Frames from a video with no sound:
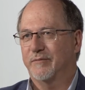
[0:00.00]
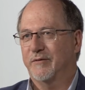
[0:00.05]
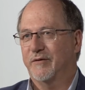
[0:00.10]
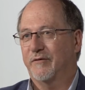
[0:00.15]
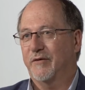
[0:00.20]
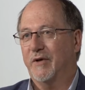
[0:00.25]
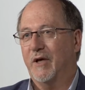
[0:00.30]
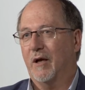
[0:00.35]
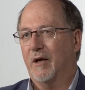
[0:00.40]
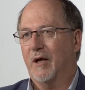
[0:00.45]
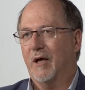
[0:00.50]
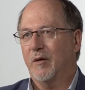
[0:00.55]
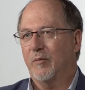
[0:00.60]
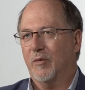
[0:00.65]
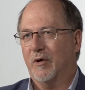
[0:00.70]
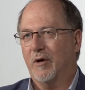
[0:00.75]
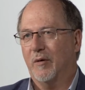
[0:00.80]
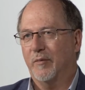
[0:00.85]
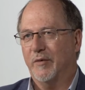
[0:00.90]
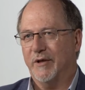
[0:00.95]
if you go to
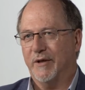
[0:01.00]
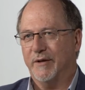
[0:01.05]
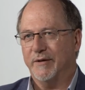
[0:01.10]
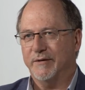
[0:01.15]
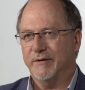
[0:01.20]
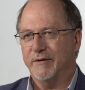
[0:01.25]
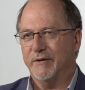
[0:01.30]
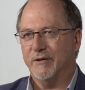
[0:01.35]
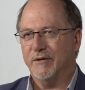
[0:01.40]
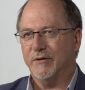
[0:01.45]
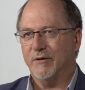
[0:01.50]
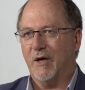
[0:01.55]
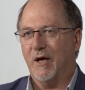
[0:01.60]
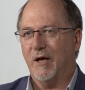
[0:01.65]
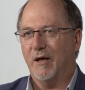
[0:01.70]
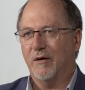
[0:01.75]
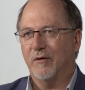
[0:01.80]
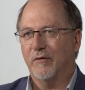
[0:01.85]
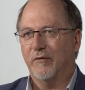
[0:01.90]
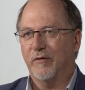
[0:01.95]
Haemochromatosis
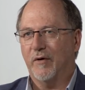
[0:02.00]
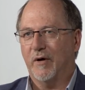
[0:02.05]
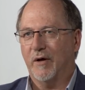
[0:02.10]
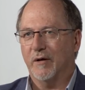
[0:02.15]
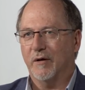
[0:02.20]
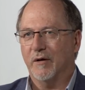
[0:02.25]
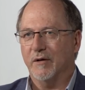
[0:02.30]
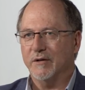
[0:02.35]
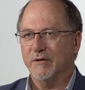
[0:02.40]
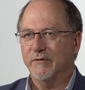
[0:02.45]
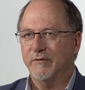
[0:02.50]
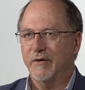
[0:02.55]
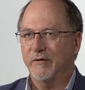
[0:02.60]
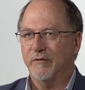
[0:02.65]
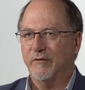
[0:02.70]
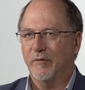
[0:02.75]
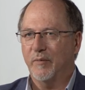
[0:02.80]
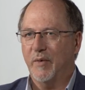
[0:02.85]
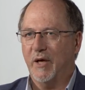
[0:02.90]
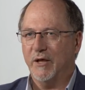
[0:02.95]
Australia, you'll find lots of
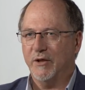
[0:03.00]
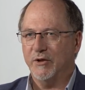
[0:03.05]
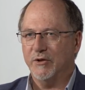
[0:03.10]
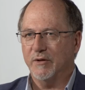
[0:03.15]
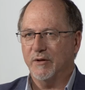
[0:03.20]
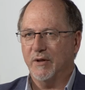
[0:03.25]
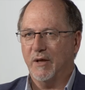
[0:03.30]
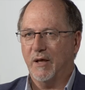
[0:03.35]
information